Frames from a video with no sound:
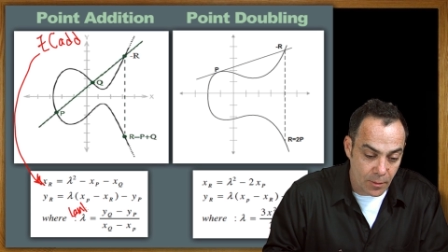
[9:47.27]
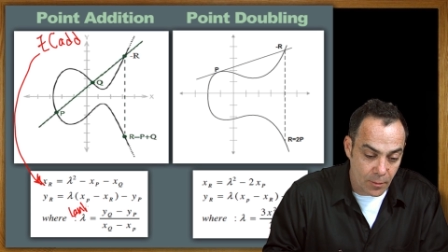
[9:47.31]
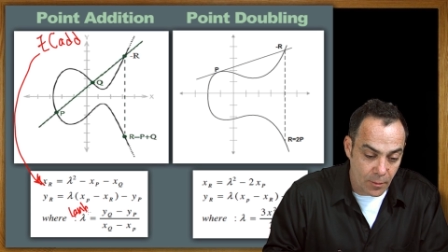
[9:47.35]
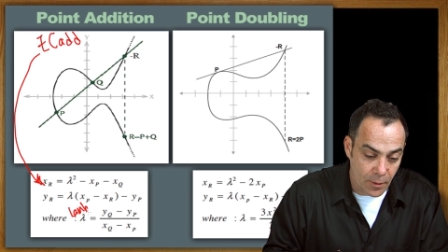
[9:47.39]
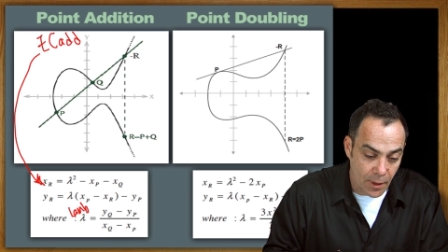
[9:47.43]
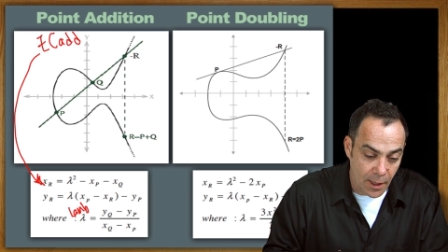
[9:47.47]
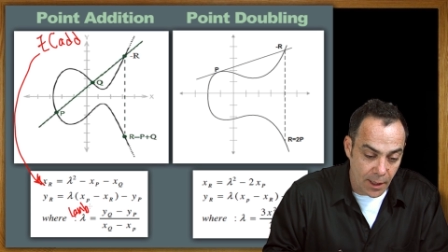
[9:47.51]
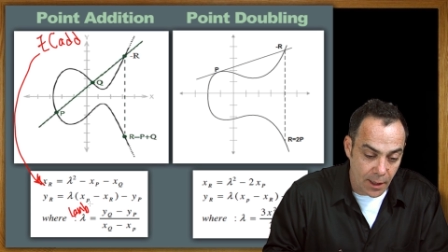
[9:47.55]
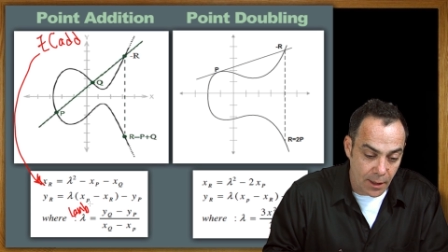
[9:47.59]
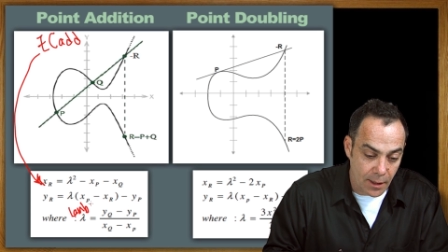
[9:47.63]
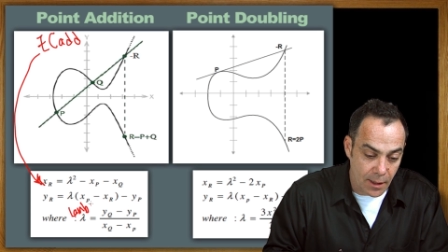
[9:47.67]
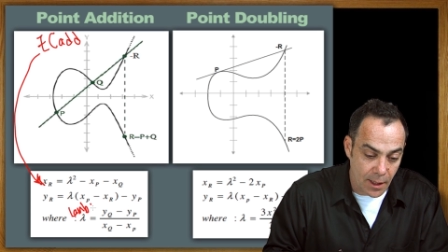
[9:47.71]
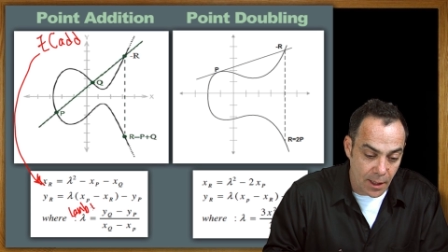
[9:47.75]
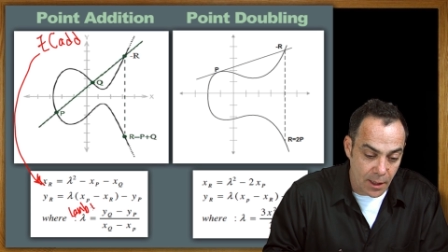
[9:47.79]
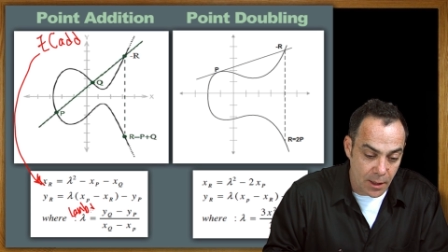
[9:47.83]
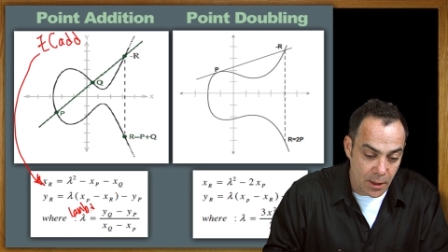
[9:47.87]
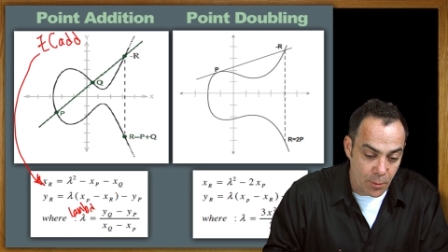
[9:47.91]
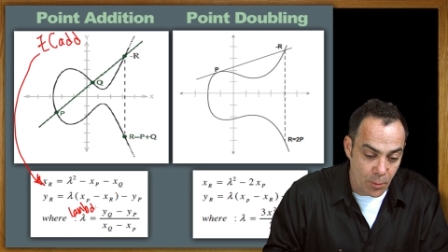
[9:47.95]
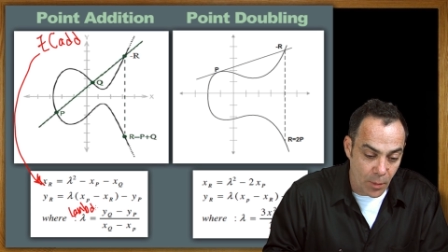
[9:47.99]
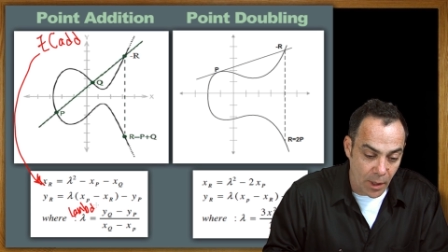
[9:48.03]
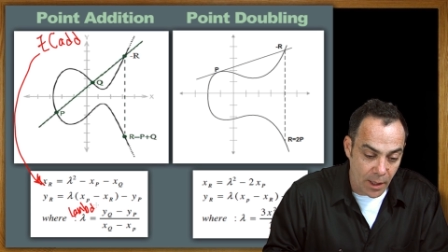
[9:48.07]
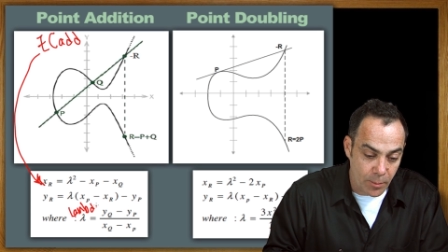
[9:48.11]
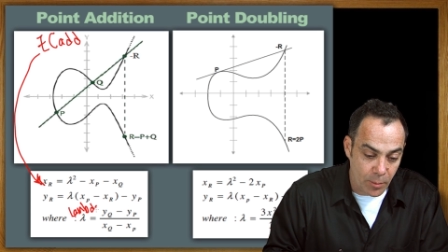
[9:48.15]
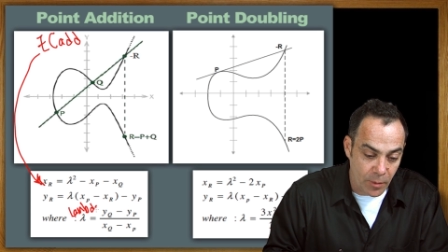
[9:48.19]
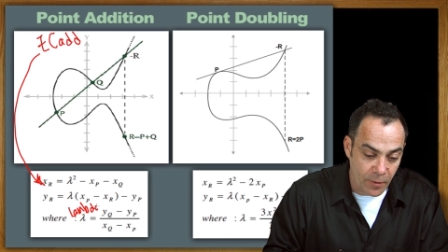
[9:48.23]
right? And you
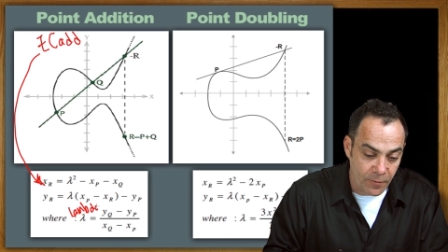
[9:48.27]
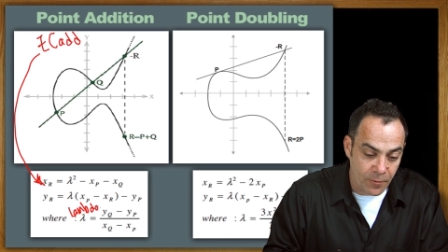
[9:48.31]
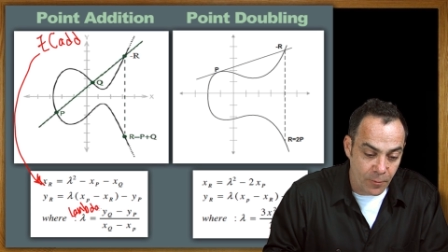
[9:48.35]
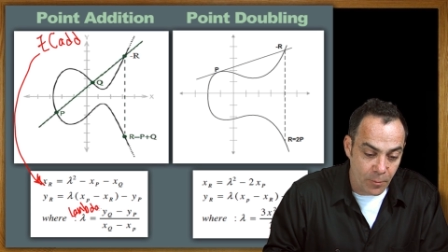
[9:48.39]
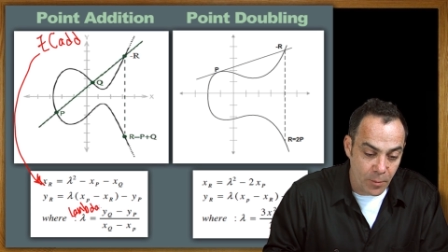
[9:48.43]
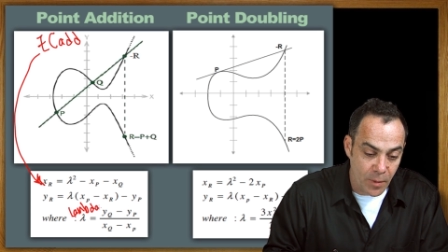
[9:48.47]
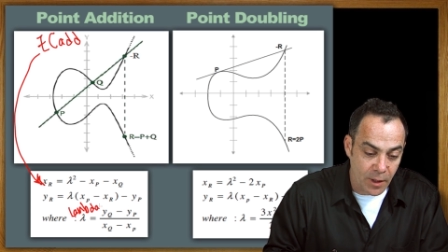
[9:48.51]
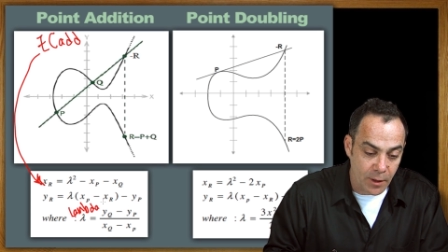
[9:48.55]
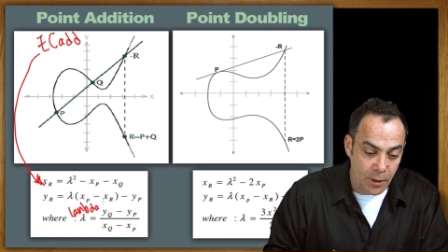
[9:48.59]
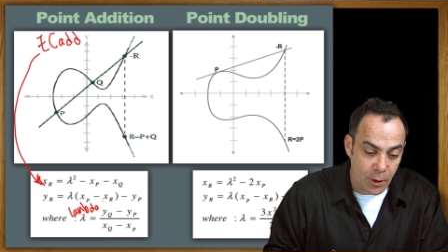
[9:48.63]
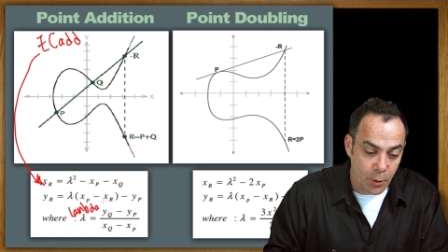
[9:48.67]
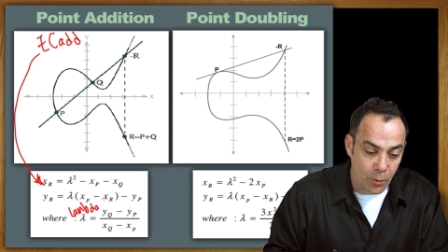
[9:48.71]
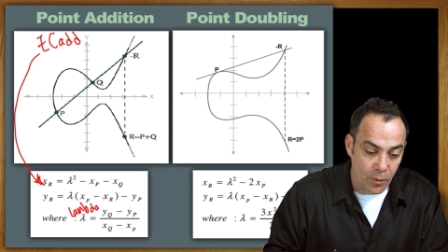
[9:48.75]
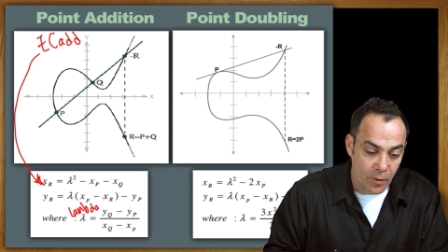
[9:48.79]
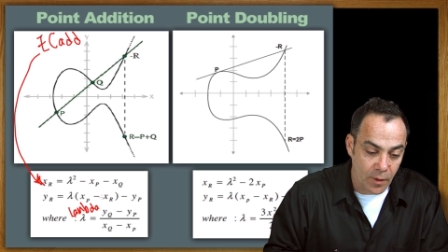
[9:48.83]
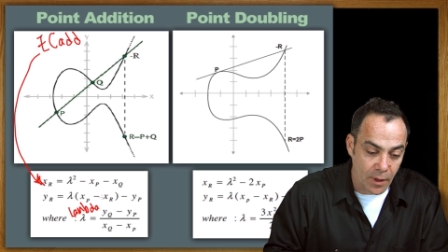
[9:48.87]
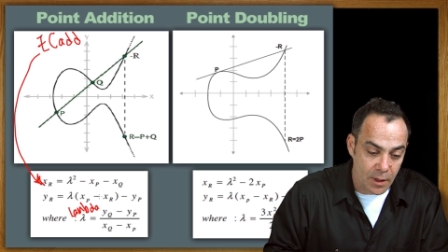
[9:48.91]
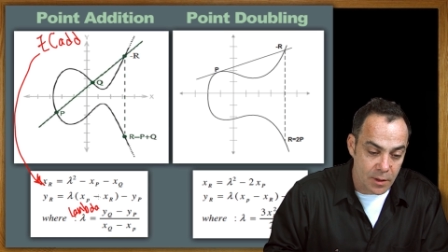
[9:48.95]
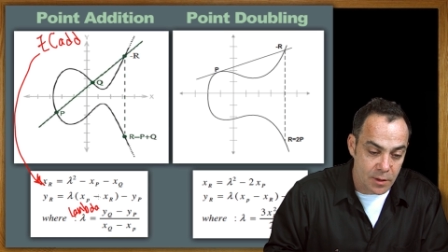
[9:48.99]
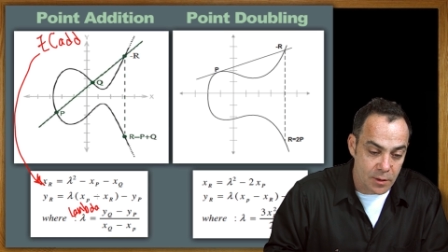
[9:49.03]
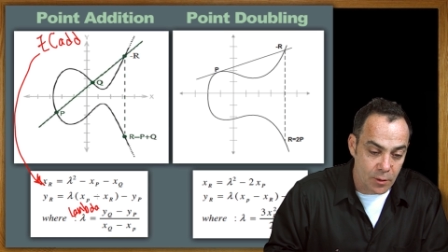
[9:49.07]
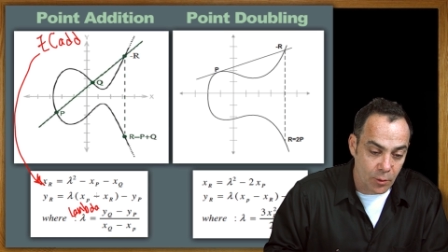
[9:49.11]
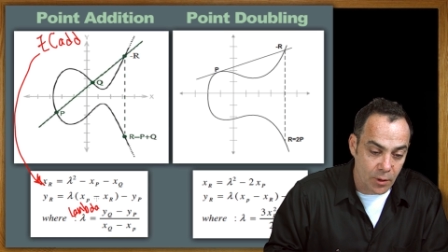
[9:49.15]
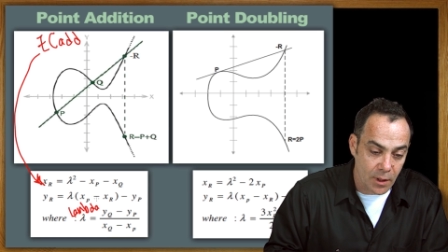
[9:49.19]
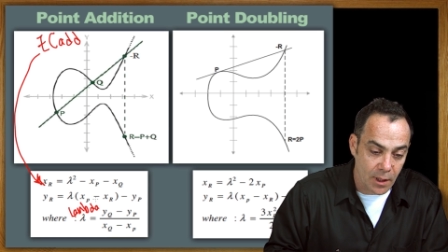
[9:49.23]
might be familiar with
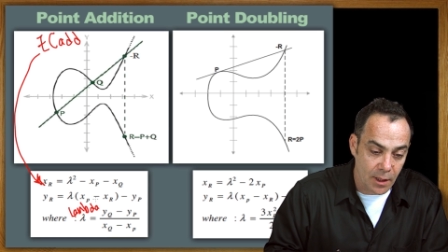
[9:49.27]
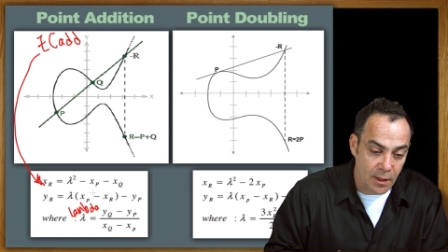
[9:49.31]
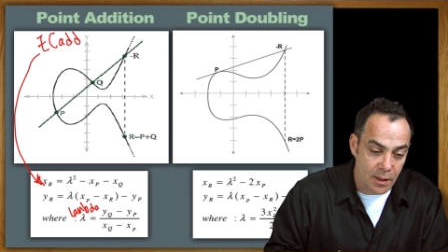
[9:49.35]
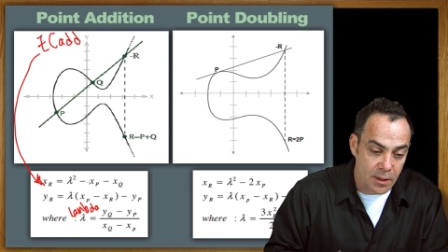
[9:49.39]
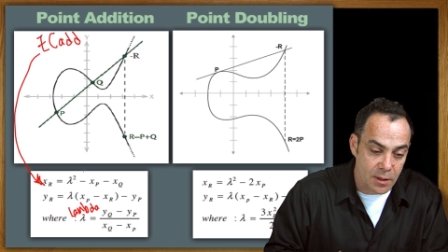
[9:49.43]
this, okay?